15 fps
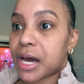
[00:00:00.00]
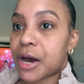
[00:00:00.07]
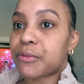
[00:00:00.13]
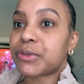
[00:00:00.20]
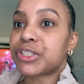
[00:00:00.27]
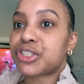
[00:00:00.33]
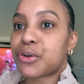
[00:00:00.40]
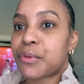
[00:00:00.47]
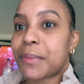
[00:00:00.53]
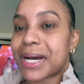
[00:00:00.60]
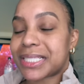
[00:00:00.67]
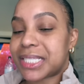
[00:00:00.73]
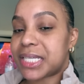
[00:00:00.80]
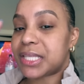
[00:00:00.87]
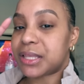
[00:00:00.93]
I wanna show what my
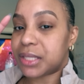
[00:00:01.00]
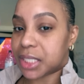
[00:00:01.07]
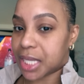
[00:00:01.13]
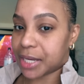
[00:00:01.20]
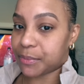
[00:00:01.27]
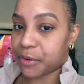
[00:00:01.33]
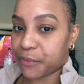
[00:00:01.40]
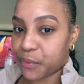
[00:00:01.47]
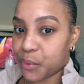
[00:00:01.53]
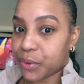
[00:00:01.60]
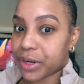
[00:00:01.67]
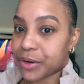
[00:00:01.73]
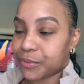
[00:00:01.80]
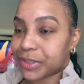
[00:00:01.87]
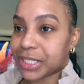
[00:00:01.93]
teeth look like
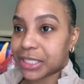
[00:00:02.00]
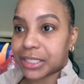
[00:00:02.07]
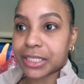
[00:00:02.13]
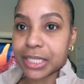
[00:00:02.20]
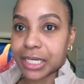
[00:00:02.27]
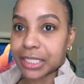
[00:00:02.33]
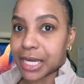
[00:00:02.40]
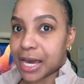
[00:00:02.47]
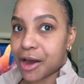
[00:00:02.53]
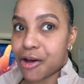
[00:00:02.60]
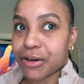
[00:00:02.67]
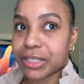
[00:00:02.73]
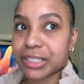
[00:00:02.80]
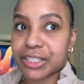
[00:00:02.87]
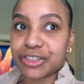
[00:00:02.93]
before and what they look like now.
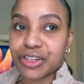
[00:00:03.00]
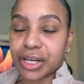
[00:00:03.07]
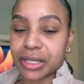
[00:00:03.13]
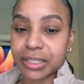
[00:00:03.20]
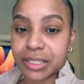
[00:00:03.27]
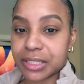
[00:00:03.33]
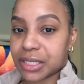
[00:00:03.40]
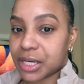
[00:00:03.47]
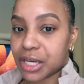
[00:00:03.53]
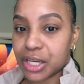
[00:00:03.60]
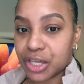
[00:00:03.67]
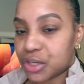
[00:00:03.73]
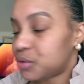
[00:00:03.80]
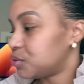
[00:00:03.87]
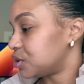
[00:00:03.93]
It's just
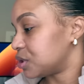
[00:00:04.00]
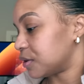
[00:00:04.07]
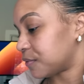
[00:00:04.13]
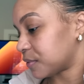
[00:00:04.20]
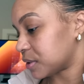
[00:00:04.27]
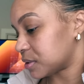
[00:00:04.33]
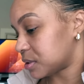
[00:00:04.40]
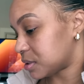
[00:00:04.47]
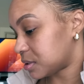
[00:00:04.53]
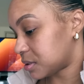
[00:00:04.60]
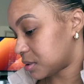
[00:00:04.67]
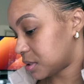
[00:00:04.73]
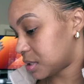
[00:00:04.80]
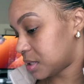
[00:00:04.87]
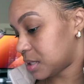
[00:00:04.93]
huge difference.
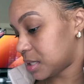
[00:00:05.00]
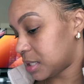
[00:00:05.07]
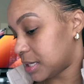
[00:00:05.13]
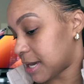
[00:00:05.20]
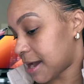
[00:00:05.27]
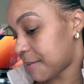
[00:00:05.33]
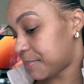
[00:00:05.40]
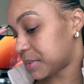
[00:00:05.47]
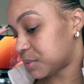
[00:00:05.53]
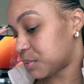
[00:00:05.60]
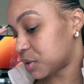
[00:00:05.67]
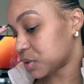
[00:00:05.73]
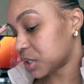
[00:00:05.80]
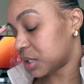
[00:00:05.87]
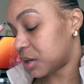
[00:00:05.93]
Gap is
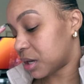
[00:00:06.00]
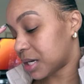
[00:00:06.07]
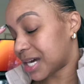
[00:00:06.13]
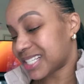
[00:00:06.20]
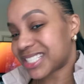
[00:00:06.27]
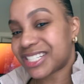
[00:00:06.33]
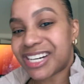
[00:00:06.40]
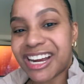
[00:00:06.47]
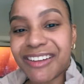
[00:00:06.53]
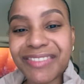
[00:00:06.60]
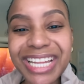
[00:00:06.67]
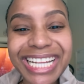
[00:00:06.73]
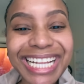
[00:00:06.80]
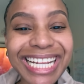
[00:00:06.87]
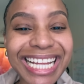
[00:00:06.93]
mostly gone. I still have
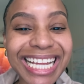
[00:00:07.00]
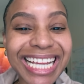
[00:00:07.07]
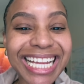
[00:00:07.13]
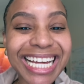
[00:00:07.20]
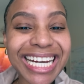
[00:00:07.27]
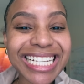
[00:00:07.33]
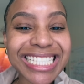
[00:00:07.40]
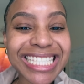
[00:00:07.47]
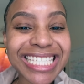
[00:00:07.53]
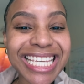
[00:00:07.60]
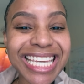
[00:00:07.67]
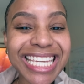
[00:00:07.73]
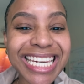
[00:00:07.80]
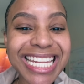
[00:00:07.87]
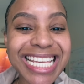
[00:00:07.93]
like a
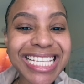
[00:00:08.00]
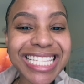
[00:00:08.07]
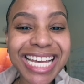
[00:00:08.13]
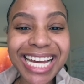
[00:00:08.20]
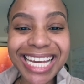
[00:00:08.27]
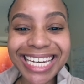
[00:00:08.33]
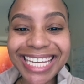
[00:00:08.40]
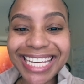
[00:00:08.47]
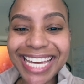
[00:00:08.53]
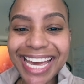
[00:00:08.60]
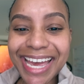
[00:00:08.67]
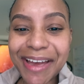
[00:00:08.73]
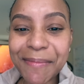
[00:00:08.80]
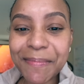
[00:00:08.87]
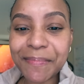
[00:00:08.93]
teeny tiny
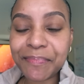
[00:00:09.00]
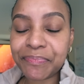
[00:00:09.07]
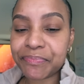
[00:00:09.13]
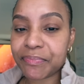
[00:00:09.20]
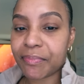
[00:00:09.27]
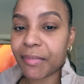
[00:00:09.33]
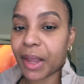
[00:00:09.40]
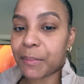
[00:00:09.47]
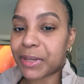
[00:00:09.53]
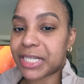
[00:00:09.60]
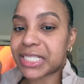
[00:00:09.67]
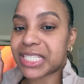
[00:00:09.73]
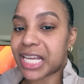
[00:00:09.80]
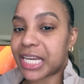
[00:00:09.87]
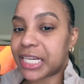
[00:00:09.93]
gap, but
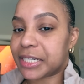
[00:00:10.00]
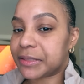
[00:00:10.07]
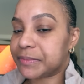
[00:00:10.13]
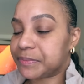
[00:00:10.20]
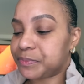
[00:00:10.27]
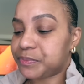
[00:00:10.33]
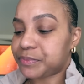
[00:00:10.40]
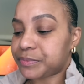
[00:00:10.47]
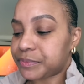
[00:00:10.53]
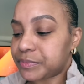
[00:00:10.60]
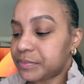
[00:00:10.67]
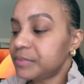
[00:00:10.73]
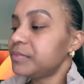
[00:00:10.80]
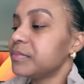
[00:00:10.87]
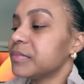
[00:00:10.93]
it's like
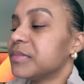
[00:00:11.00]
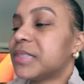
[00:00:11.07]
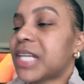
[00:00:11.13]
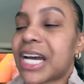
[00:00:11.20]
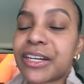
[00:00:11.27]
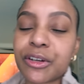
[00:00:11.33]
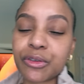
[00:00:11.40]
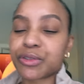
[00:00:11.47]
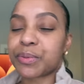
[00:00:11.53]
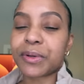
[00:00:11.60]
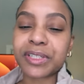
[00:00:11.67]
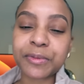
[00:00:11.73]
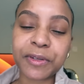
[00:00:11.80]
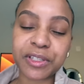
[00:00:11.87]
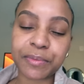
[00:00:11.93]
not noticeable.
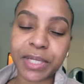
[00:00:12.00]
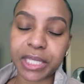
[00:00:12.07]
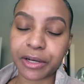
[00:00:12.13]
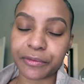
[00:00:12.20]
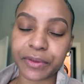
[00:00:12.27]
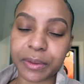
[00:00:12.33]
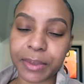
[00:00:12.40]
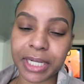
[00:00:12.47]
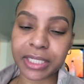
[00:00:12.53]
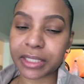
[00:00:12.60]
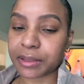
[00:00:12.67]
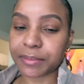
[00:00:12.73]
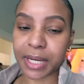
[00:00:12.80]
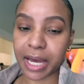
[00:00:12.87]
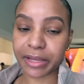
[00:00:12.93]
It's supposed to be there for the
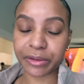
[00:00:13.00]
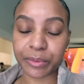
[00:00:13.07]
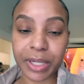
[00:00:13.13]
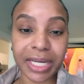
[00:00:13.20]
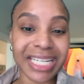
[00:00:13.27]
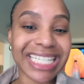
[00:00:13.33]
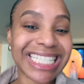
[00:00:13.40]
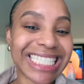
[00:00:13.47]
bonding, but either way.